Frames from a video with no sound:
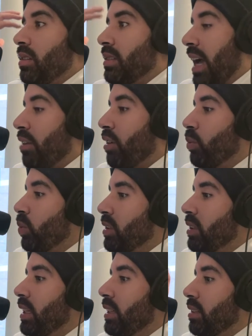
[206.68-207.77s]
Tyron
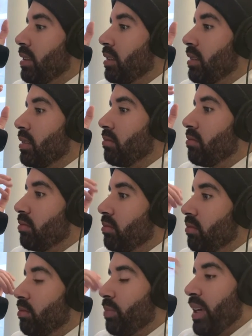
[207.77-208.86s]
Woodley
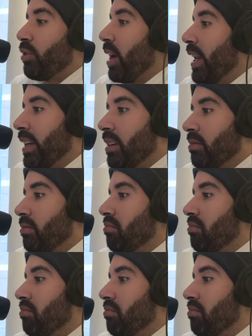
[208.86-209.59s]
being ready,